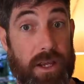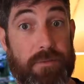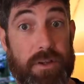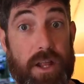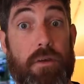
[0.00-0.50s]

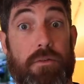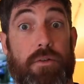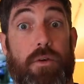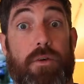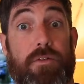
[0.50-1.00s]
if you don't
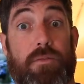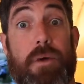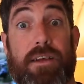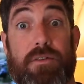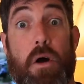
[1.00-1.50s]
sort of
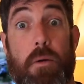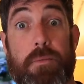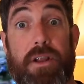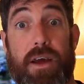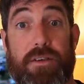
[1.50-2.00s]
smash them
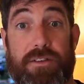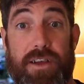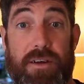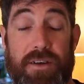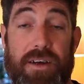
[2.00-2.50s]
up, you know.
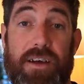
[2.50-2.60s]
So